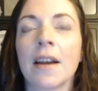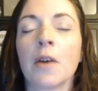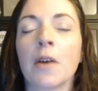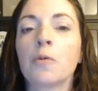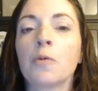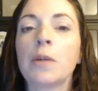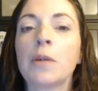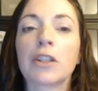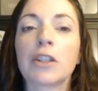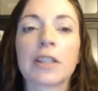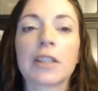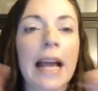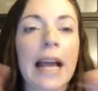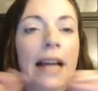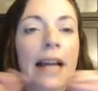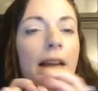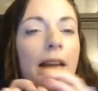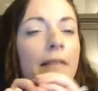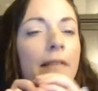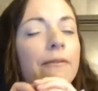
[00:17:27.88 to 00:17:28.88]
we just
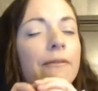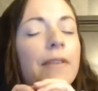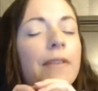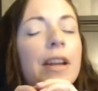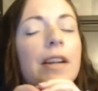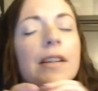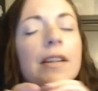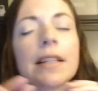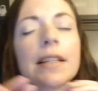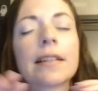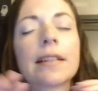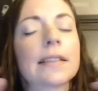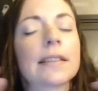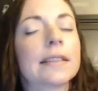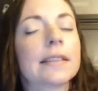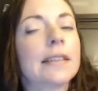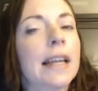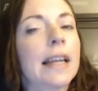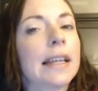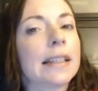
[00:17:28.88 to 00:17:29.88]
had very
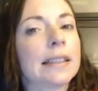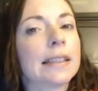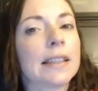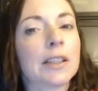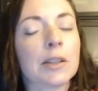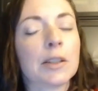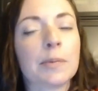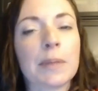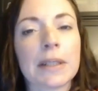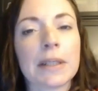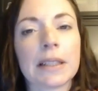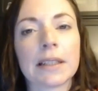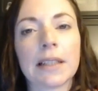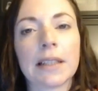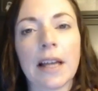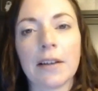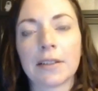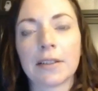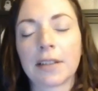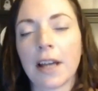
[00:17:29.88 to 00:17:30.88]
slight little bit of
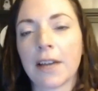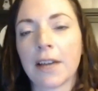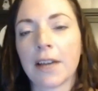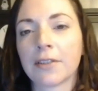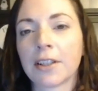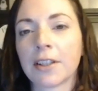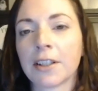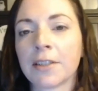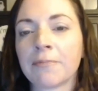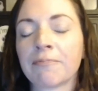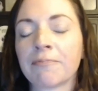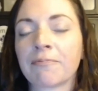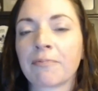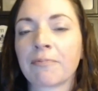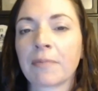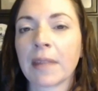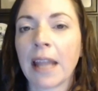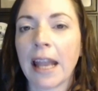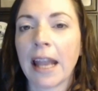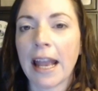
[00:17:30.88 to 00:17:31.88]
cloud cover.
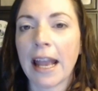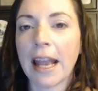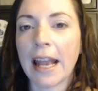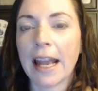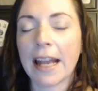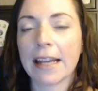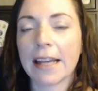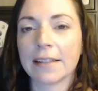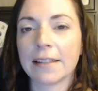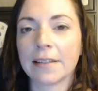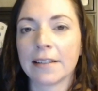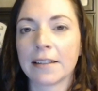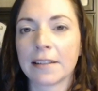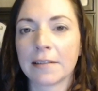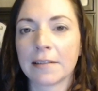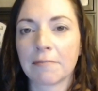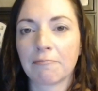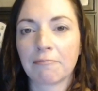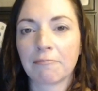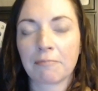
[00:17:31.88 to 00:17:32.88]
And
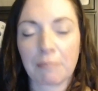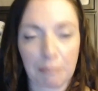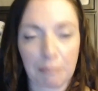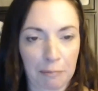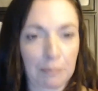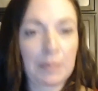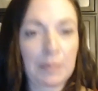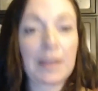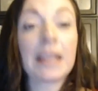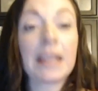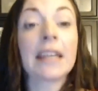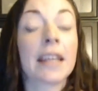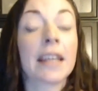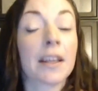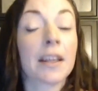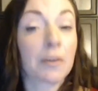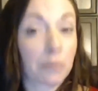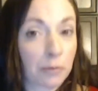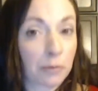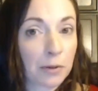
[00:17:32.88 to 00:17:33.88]

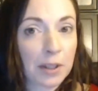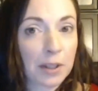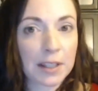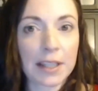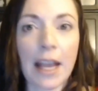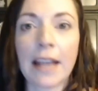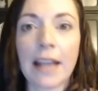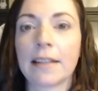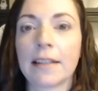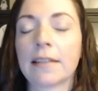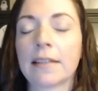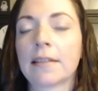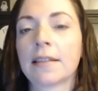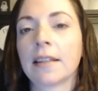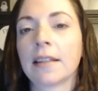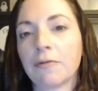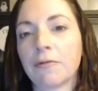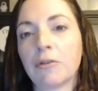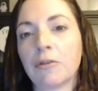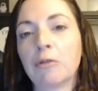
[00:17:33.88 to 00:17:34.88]
thinking through the science,
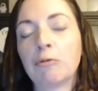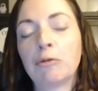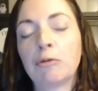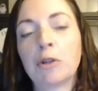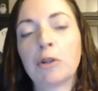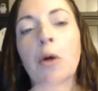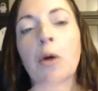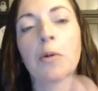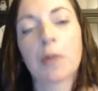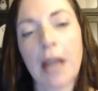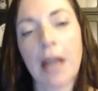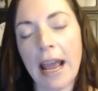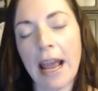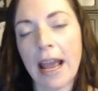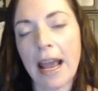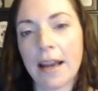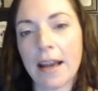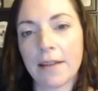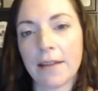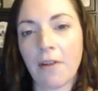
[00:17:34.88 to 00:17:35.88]
if you don't
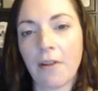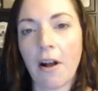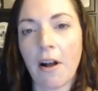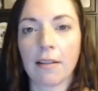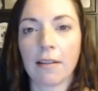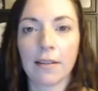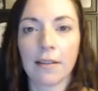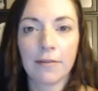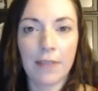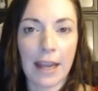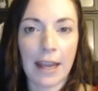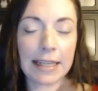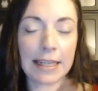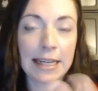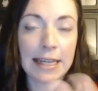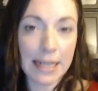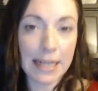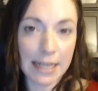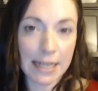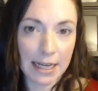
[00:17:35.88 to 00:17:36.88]
have all of that
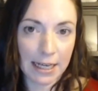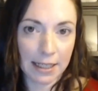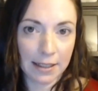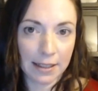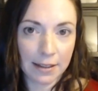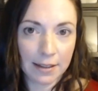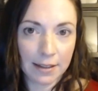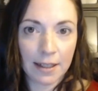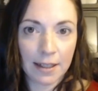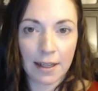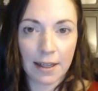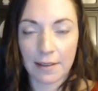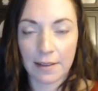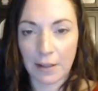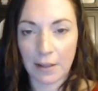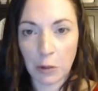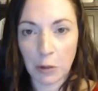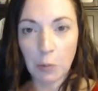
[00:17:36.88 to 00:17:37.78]
heating, then you